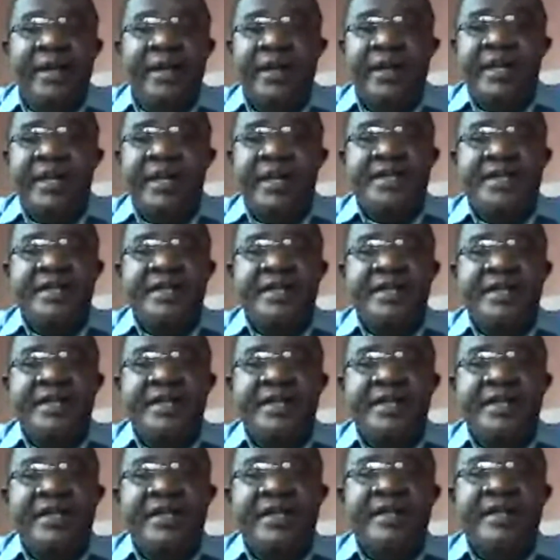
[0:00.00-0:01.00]
Listen,
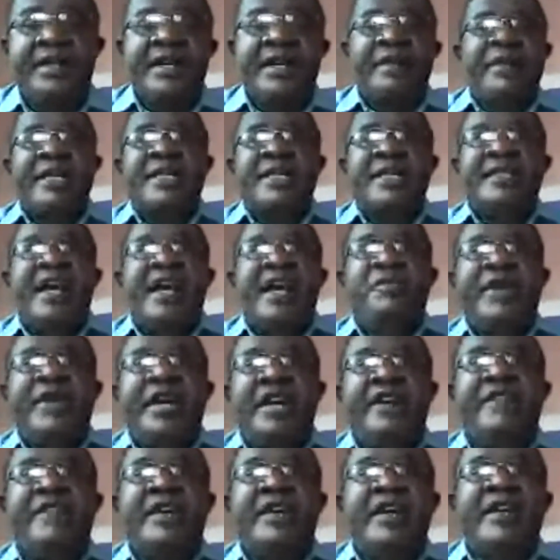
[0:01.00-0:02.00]
by the
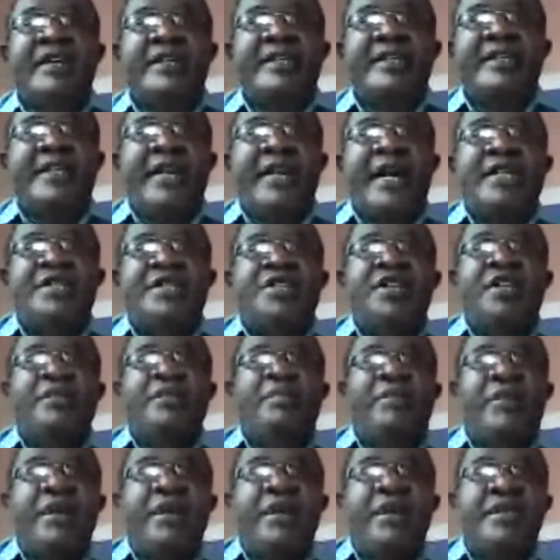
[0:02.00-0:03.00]
13%
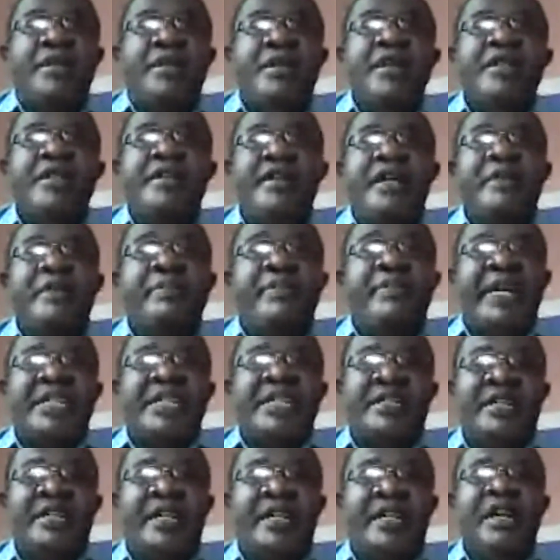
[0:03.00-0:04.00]
of the population,
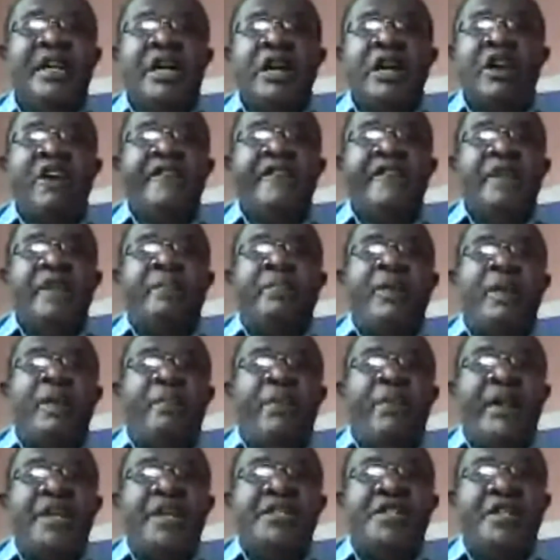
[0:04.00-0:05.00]
we are
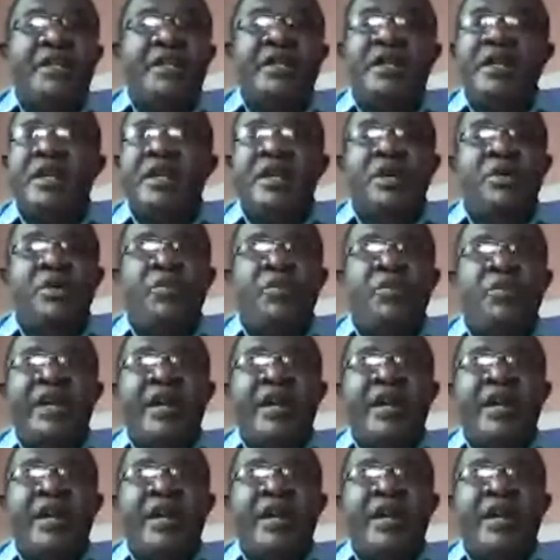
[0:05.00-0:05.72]
1 billion.